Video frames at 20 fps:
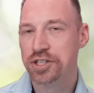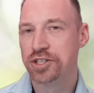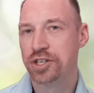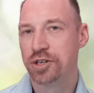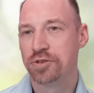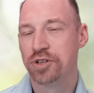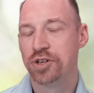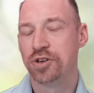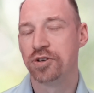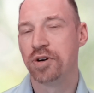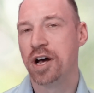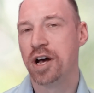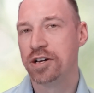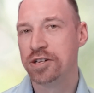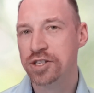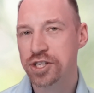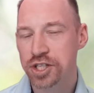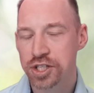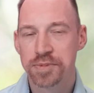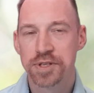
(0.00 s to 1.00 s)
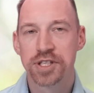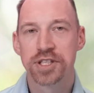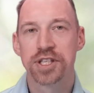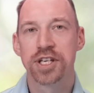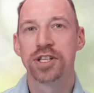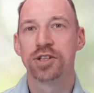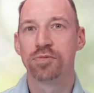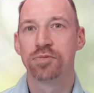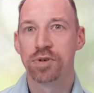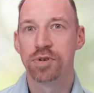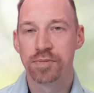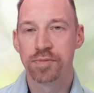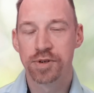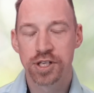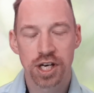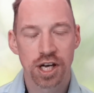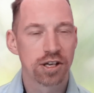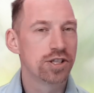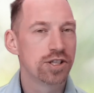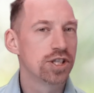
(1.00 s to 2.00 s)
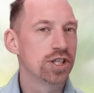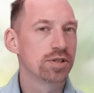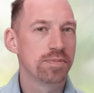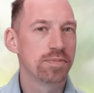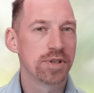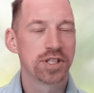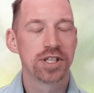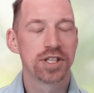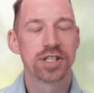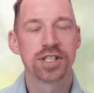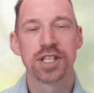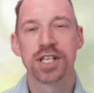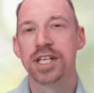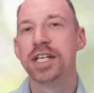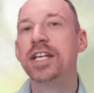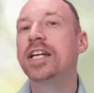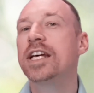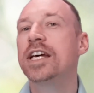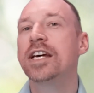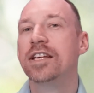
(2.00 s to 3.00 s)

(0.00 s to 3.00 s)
So the neurologist miss it, the rheumatologist misses it,